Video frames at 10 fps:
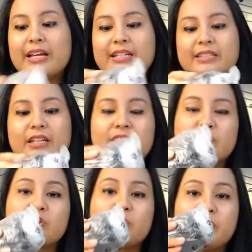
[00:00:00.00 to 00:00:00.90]
he said
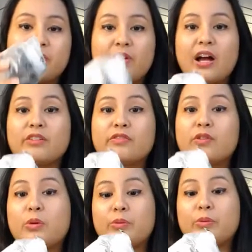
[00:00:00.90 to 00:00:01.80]
this will be fine
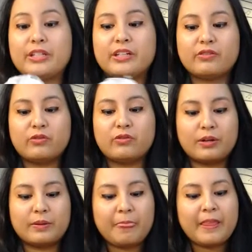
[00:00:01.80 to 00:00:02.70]
for what we need it for.
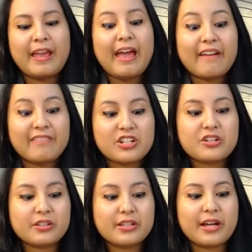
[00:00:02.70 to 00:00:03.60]

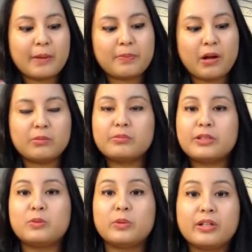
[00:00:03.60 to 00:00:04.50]
Eventually, I
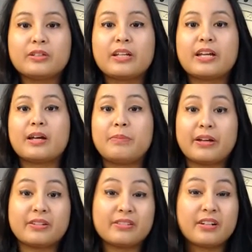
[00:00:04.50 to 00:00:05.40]
probably will get a
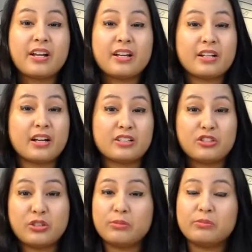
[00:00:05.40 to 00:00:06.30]
better uh,
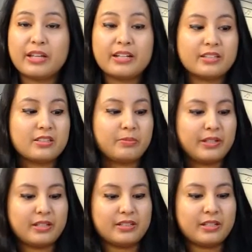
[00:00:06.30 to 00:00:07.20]
zoom lens
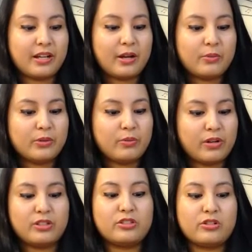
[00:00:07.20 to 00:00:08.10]
because I, I would
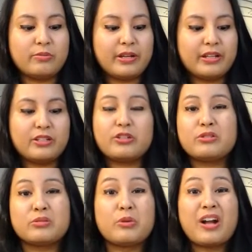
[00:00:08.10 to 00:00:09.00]
want to zoom in and
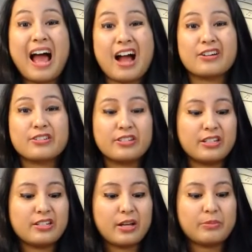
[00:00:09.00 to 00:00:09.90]
do some more
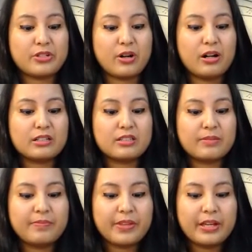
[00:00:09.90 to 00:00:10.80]
actiony type shots.
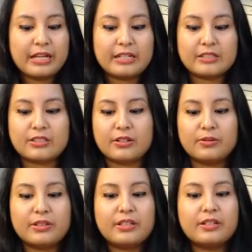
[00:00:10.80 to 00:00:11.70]
So
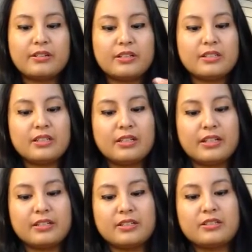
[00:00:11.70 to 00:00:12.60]
here is the
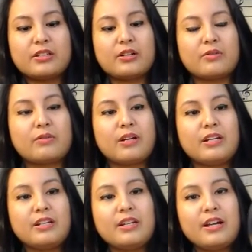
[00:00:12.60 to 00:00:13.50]
lens
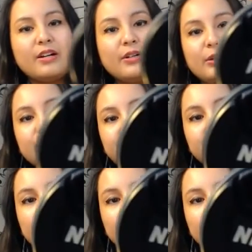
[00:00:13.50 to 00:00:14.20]
right now.